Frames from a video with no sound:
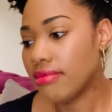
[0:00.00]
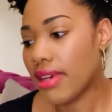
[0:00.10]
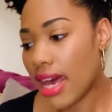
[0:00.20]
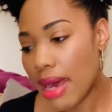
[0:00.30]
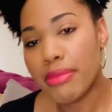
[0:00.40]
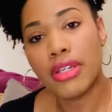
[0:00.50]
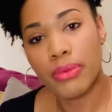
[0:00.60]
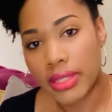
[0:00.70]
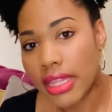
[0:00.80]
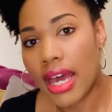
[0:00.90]
I'm good
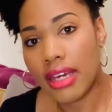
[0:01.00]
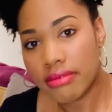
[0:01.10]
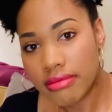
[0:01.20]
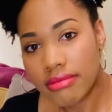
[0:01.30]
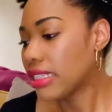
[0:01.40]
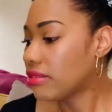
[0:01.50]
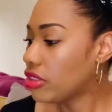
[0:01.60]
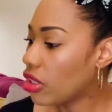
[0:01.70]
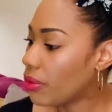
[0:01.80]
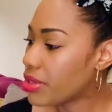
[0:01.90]
with that.
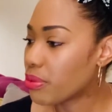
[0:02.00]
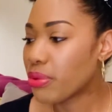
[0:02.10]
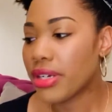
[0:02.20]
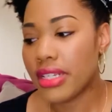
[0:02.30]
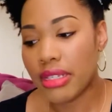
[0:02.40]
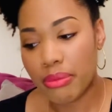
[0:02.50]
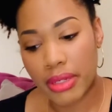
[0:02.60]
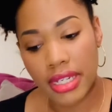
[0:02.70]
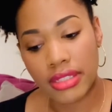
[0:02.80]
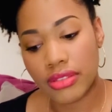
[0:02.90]
No, it wasn't pretty,
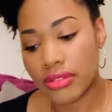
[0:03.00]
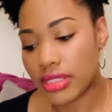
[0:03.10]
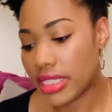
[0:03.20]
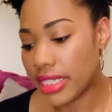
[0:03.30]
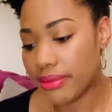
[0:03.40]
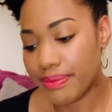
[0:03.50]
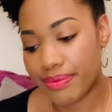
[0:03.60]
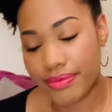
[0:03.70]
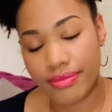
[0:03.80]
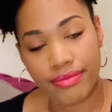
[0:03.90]
but shit,
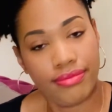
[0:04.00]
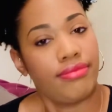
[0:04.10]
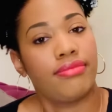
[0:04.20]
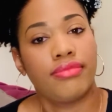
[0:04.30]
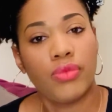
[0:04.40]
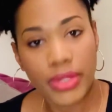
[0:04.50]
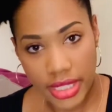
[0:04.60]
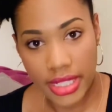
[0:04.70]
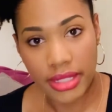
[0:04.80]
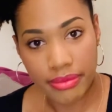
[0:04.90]
we
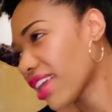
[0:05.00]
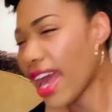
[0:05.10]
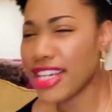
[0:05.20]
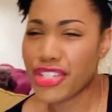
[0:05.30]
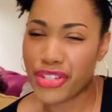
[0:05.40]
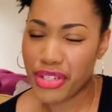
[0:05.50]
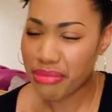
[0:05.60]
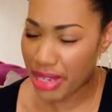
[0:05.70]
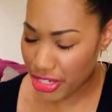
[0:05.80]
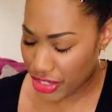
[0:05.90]
did it. I should
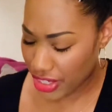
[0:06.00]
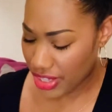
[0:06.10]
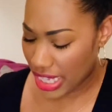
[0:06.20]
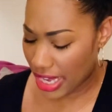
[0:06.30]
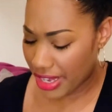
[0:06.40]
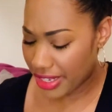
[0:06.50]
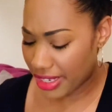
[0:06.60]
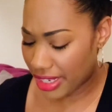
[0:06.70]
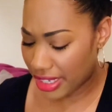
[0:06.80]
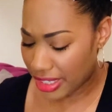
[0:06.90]
mention that
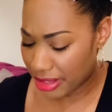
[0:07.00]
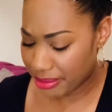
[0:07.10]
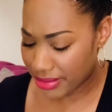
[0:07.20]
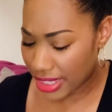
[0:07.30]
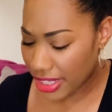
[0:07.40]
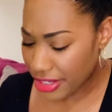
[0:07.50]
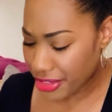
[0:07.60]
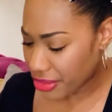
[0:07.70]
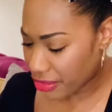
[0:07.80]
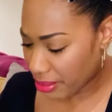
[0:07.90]
um, the other
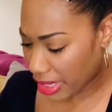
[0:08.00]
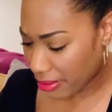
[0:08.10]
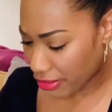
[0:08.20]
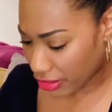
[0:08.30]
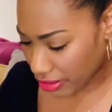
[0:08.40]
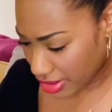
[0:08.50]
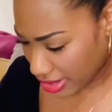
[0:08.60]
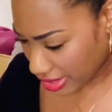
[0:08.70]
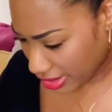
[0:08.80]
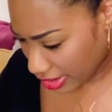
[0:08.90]
dude from Game of Thrones
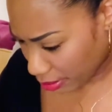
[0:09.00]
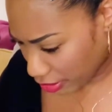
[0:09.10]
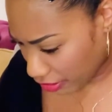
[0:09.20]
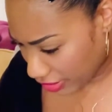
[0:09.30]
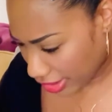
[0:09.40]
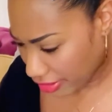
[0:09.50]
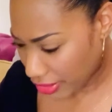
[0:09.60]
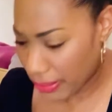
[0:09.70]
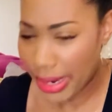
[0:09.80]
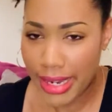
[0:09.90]
is in this movie. I don't know
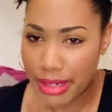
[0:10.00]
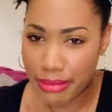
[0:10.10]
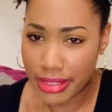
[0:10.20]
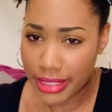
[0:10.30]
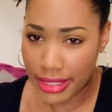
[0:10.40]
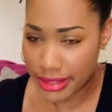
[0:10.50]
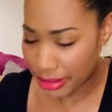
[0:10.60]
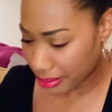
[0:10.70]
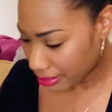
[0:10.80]
why I didn't bring that up.